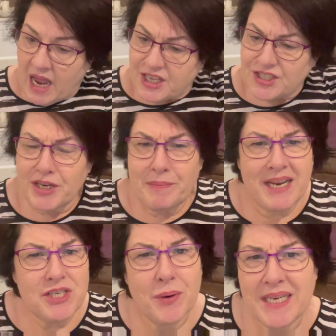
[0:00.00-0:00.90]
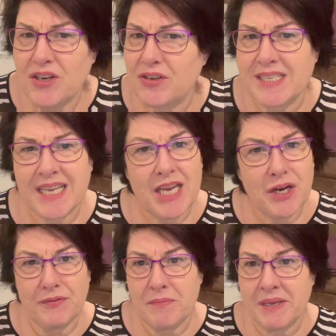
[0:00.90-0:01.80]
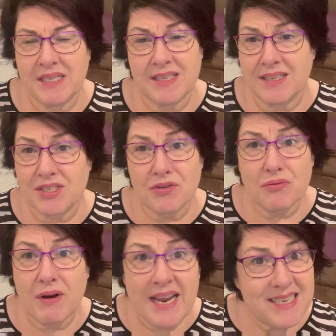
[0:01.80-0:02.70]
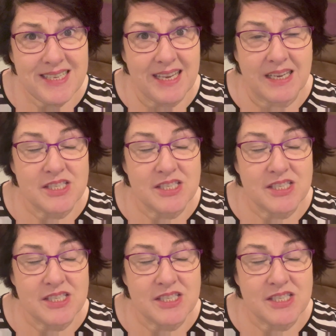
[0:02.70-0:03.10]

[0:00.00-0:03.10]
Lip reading: So to pay $20 a kilo for mince, that's crazy.